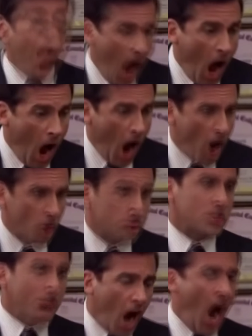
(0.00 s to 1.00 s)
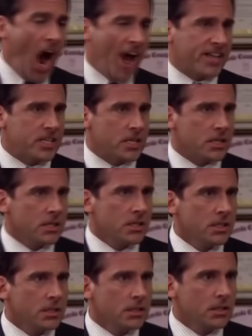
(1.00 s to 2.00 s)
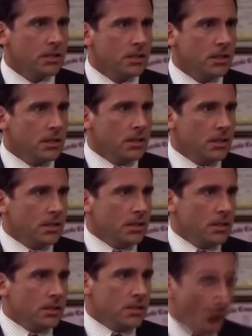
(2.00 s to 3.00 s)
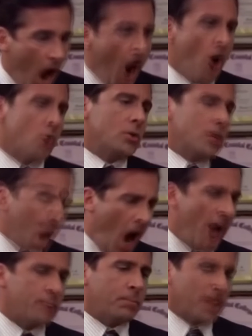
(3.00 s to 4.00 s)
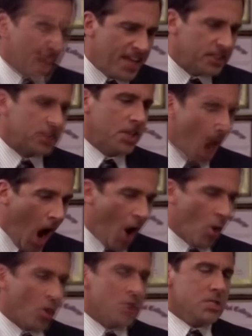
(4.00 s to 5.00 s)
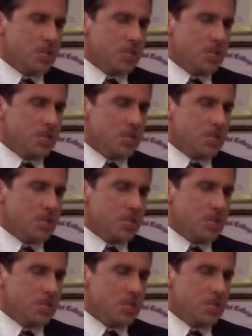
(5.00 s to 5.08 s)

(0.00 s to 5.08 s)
No, God! No, God, please, no!